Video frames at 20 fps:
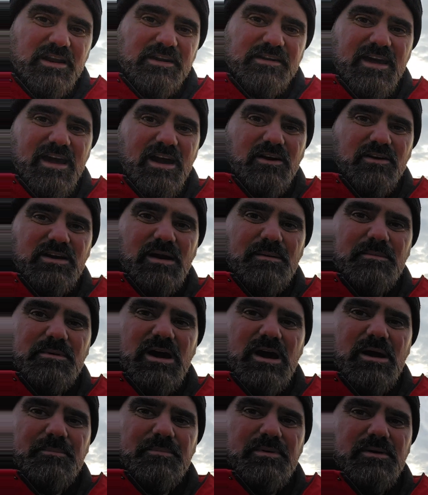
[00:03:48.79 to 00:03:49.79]
now coming
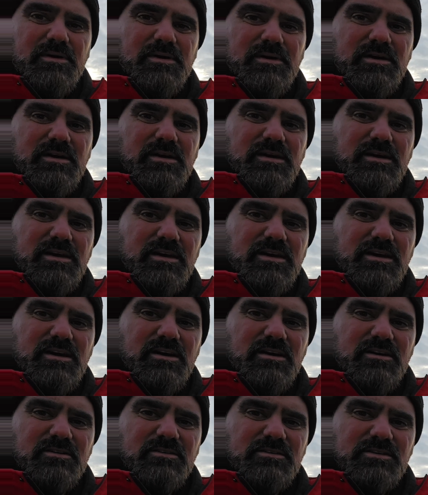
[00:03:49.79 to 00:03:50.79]
up
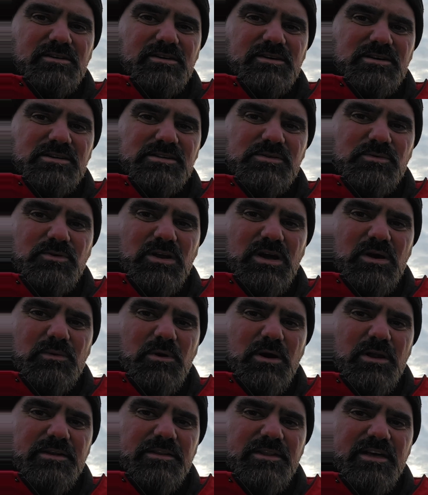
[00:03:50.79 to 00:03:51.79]
here. So we've got
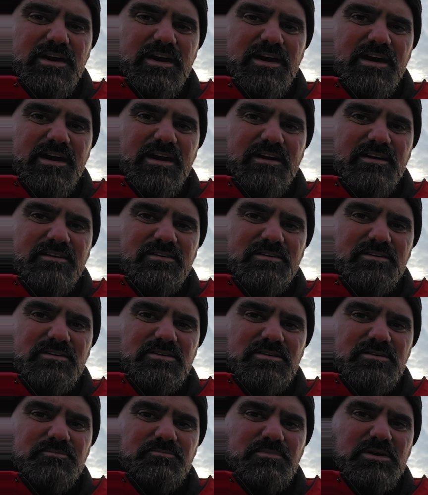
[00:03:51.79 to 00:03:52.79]
one there,
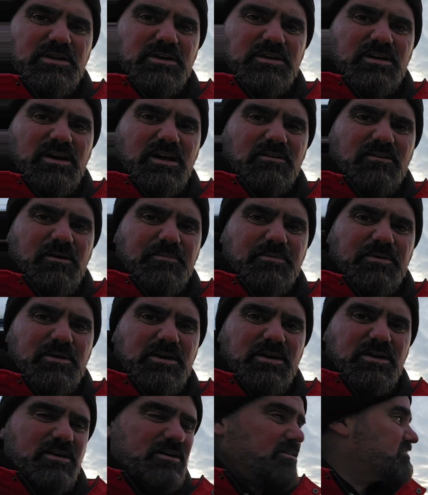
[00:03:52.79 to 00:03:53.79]
bit of colour up
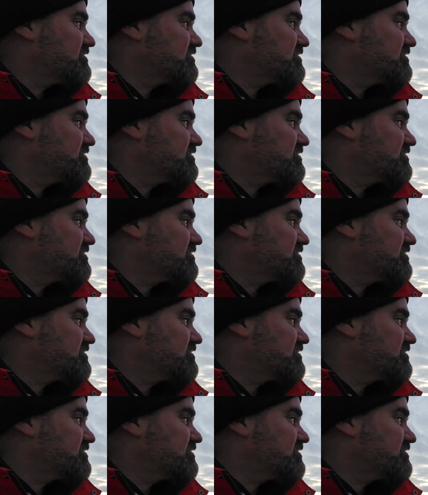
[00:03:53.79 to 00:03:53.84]
here.